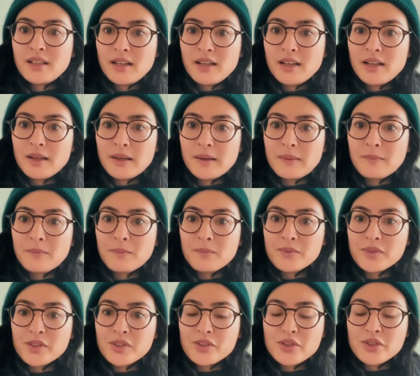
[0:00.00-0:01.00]

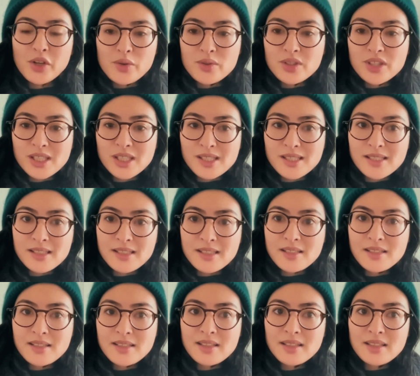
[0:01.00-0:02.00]
You don't
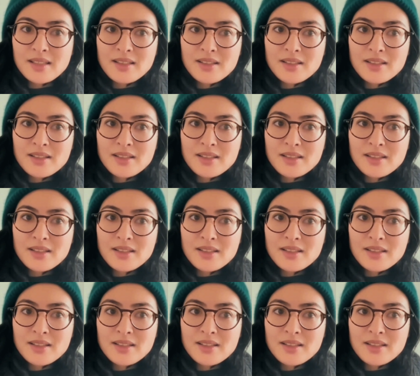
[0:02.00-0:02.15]
just